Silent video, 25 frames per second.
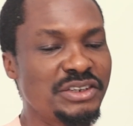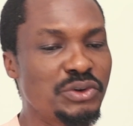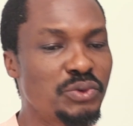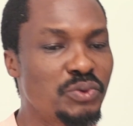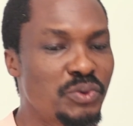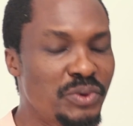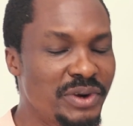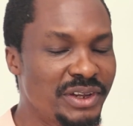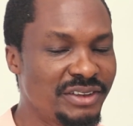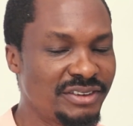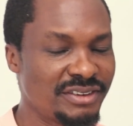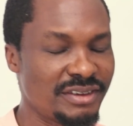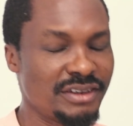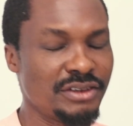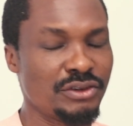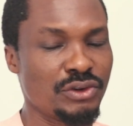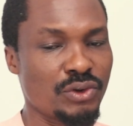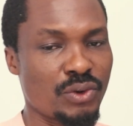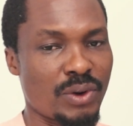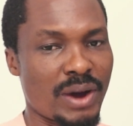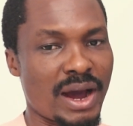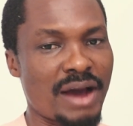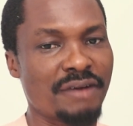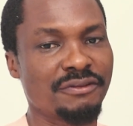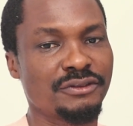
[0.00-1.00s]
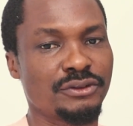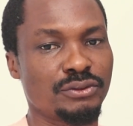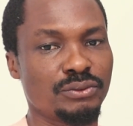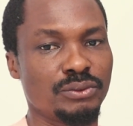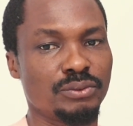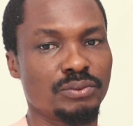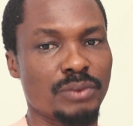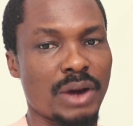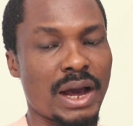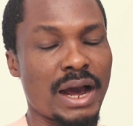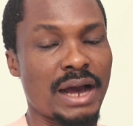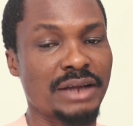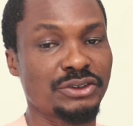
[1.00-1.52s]
the reason you have
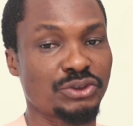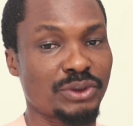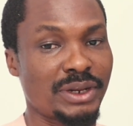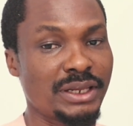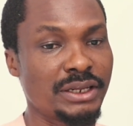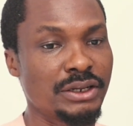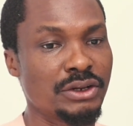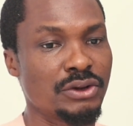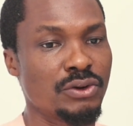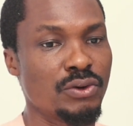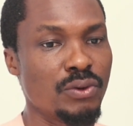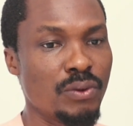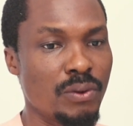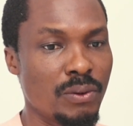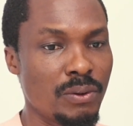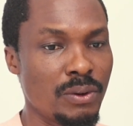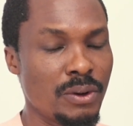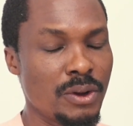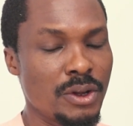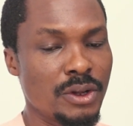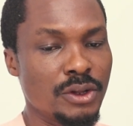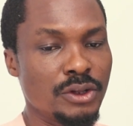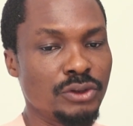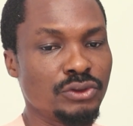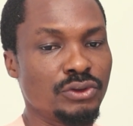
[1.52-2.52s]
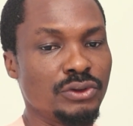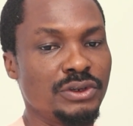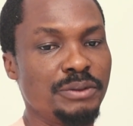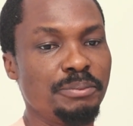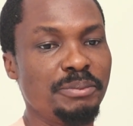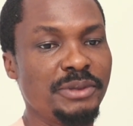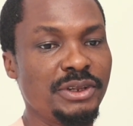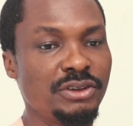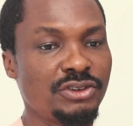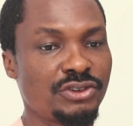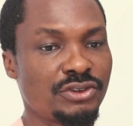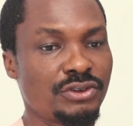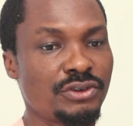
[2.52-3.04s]
to actually go to the
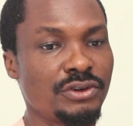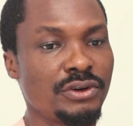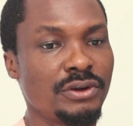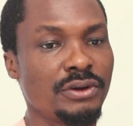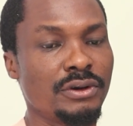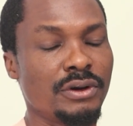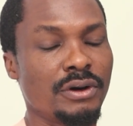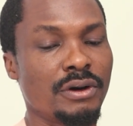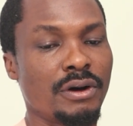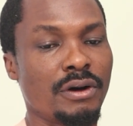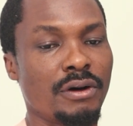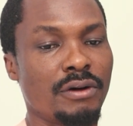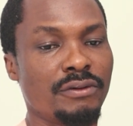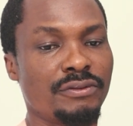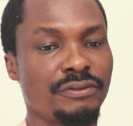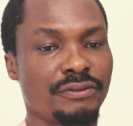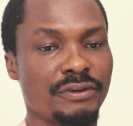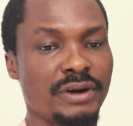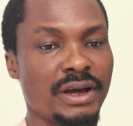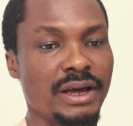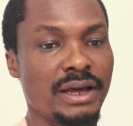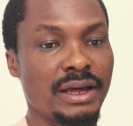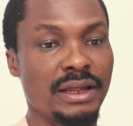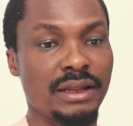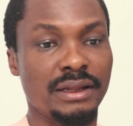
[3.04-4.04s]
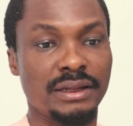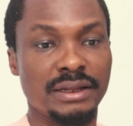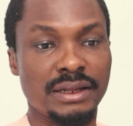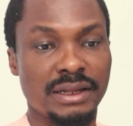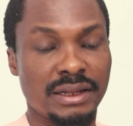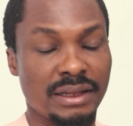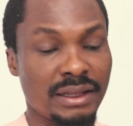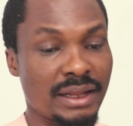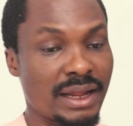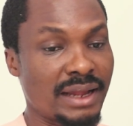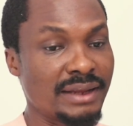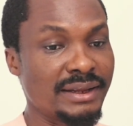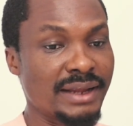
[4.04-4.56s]
Ministry of
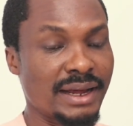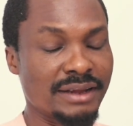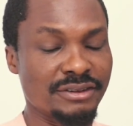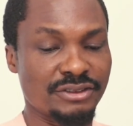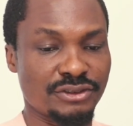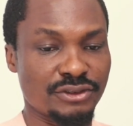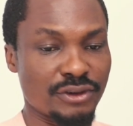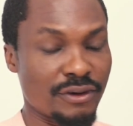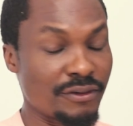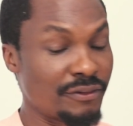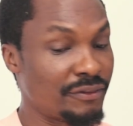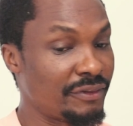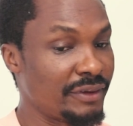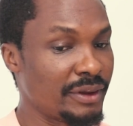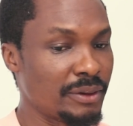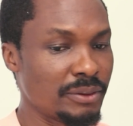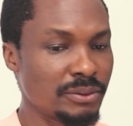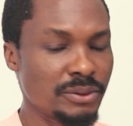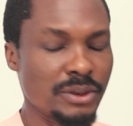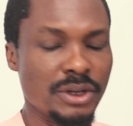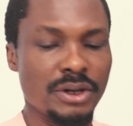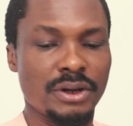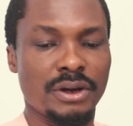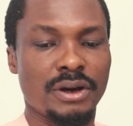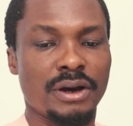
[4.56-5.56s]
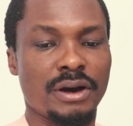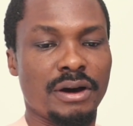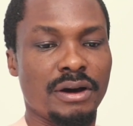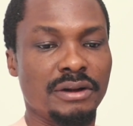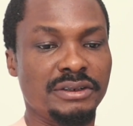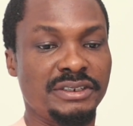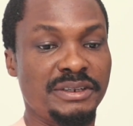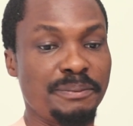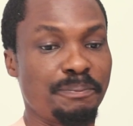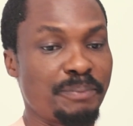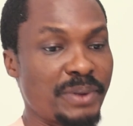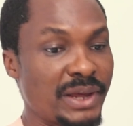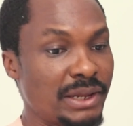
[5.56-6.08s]
Land and Survey, or
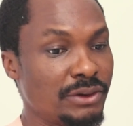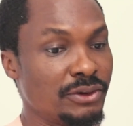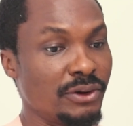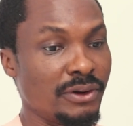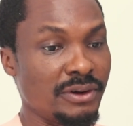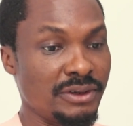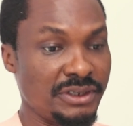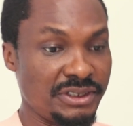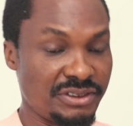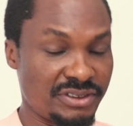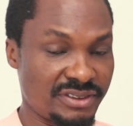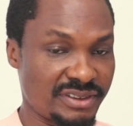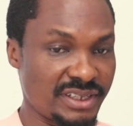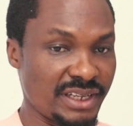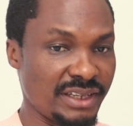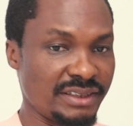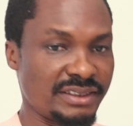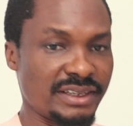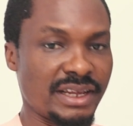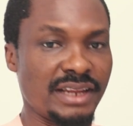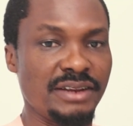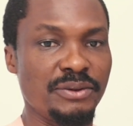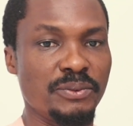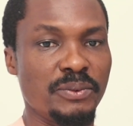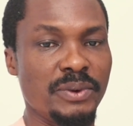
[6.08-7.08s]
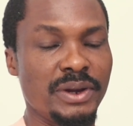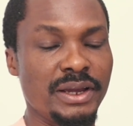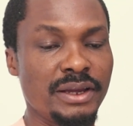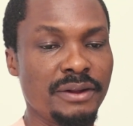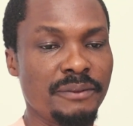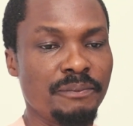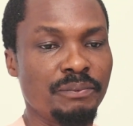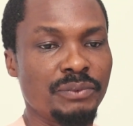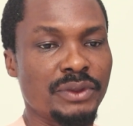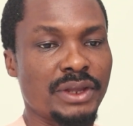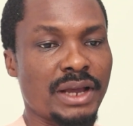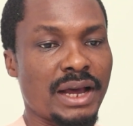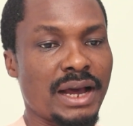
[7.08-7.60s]
depend on the state anyway,
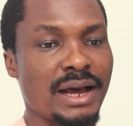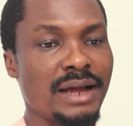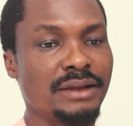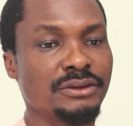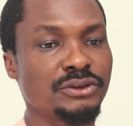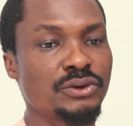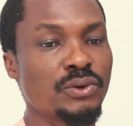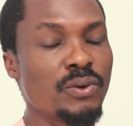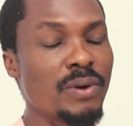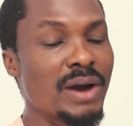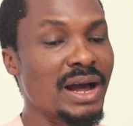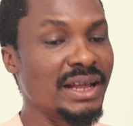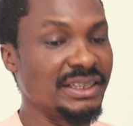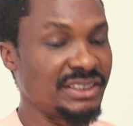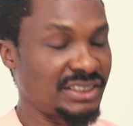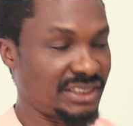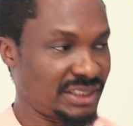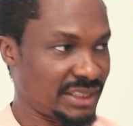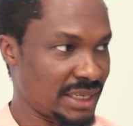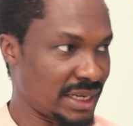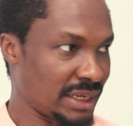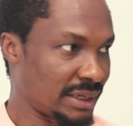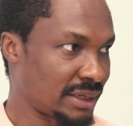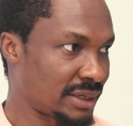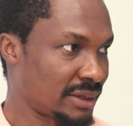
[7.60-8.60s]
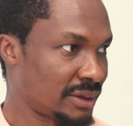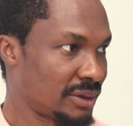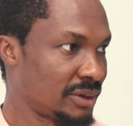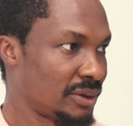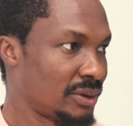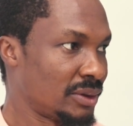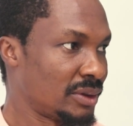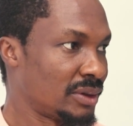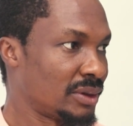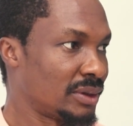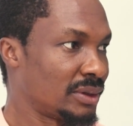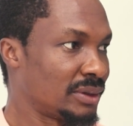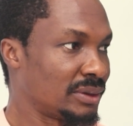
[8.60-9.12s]
and go and check
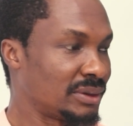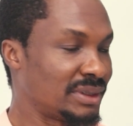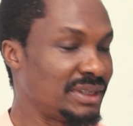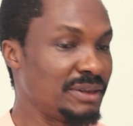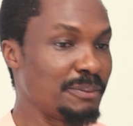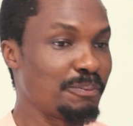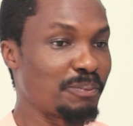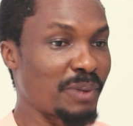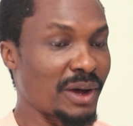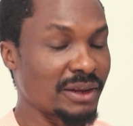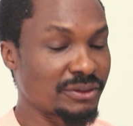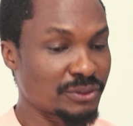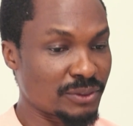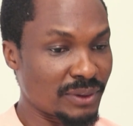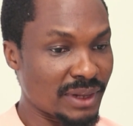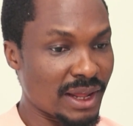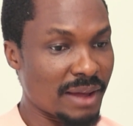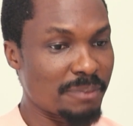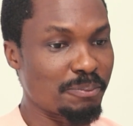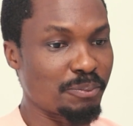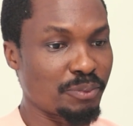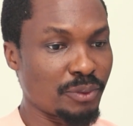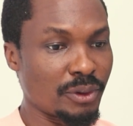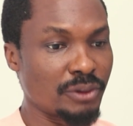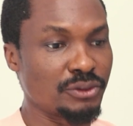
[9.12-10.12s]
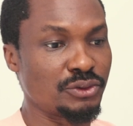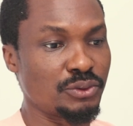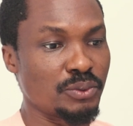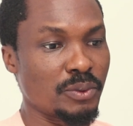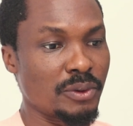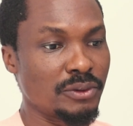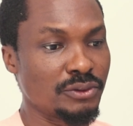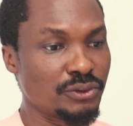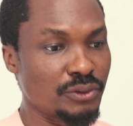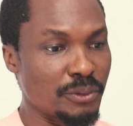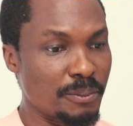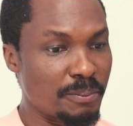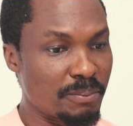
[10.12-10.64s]
the particular plot you
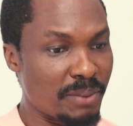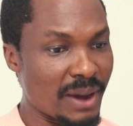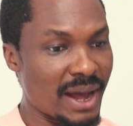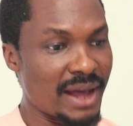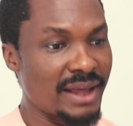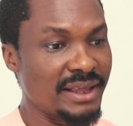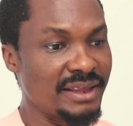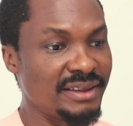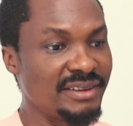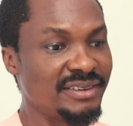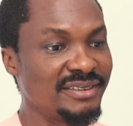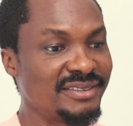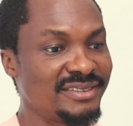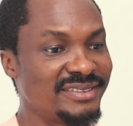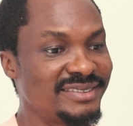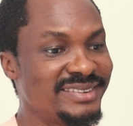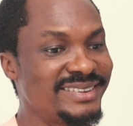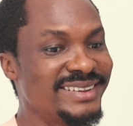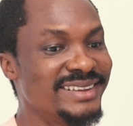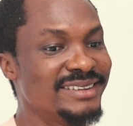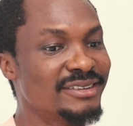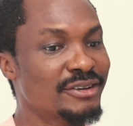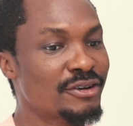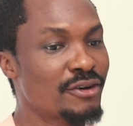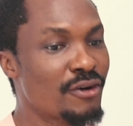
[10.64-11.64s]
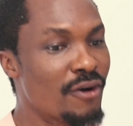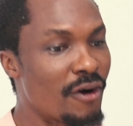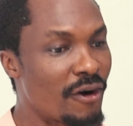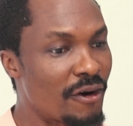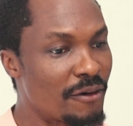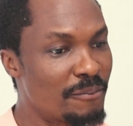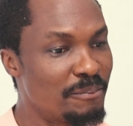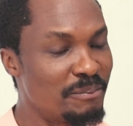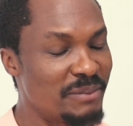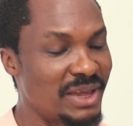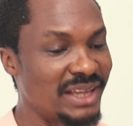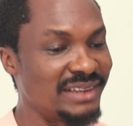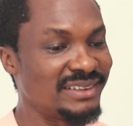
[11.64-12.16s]
want to buy. Is the
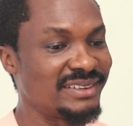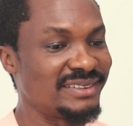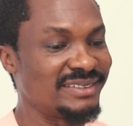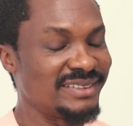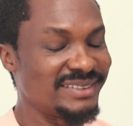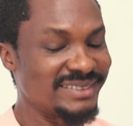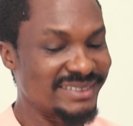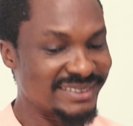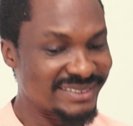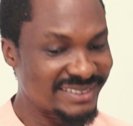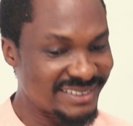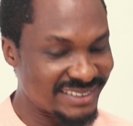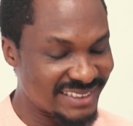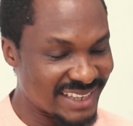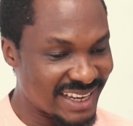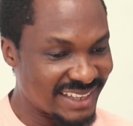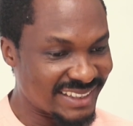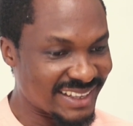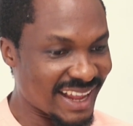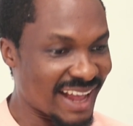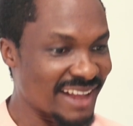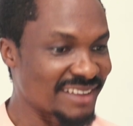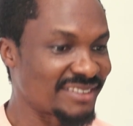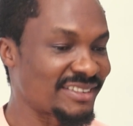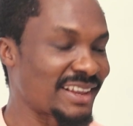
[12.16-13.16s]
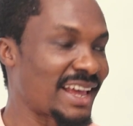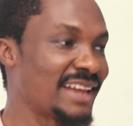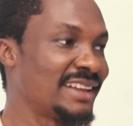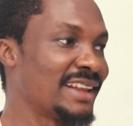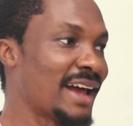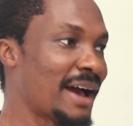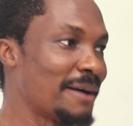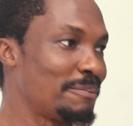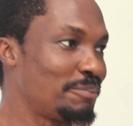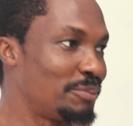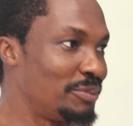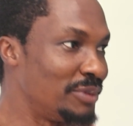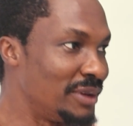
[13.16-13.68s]
government set aside
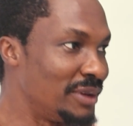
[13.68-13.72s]
that